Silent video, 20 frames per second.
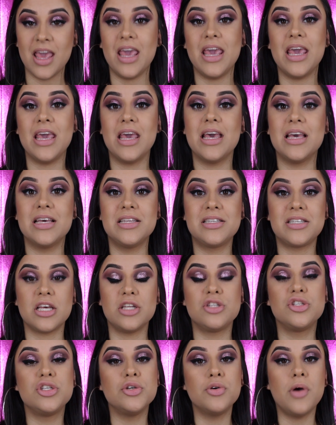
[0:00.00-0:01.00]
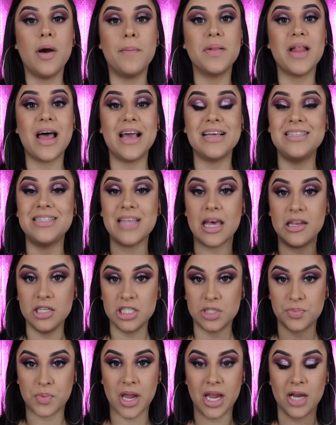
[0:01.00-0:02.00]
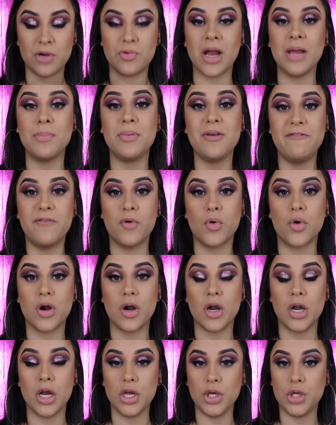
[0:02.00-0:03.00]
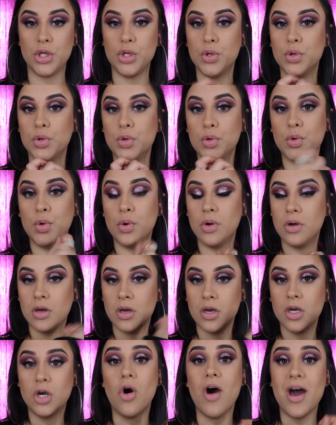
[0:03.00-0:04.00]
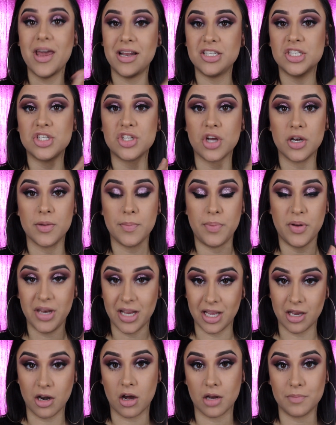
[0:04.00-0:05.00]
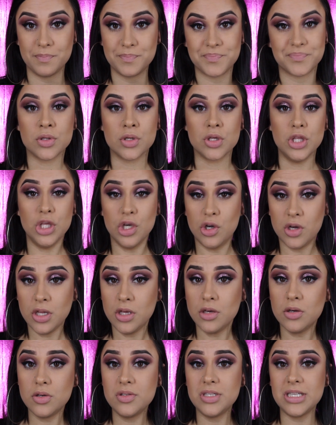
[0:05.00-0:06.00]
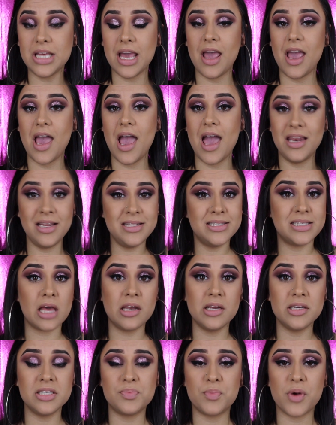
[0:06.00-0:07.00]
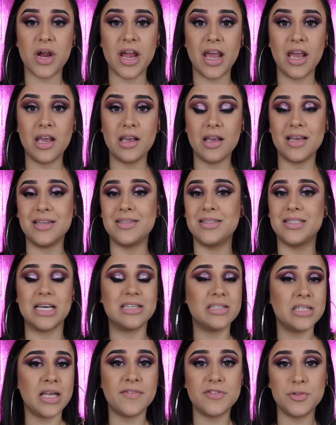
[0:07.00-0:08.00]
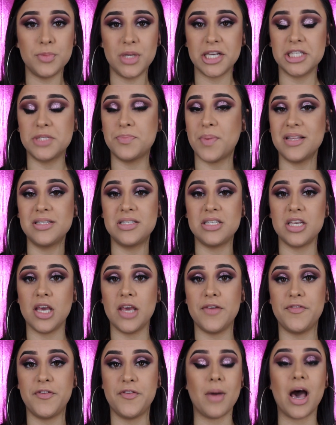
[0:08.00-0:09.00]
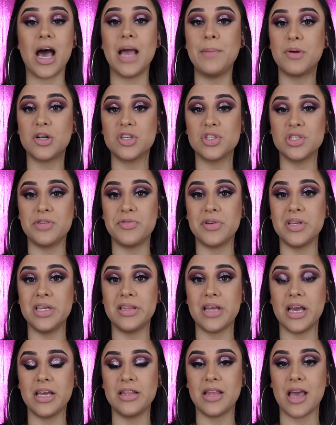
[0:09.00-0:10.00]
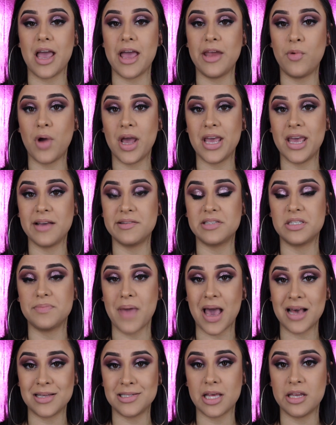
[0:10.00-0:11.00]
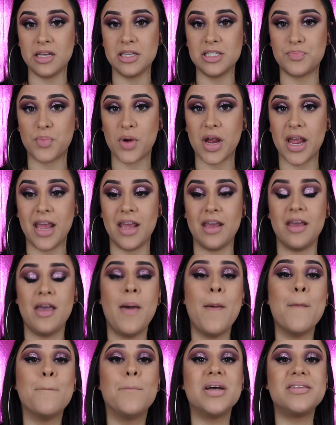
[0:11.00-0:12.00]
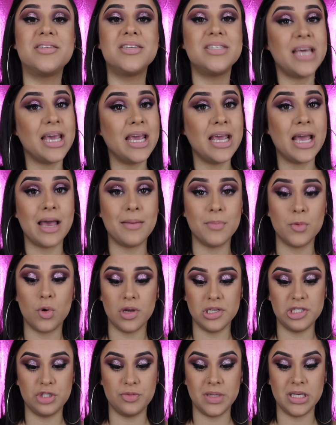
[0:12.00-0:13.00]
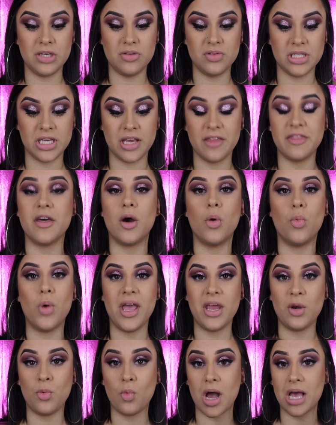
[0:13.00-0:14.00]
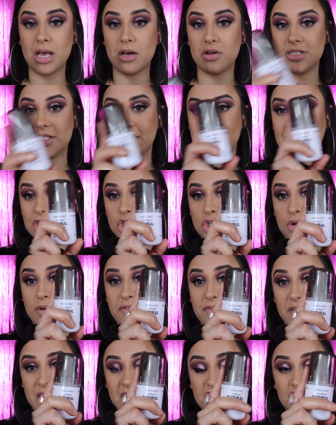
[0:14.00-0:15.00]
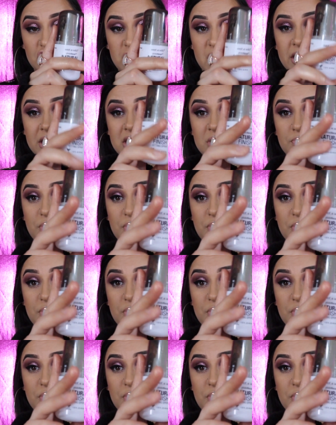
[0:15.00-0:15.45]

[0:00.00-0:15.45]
is to apply setting spray right before you go ahead and start putting it on. You can use any setting spray. It doesn't have to be expensive. I personally really like the NYX matte setting spray, but today I'm going to be using the Wet n Wild Natural Finish setting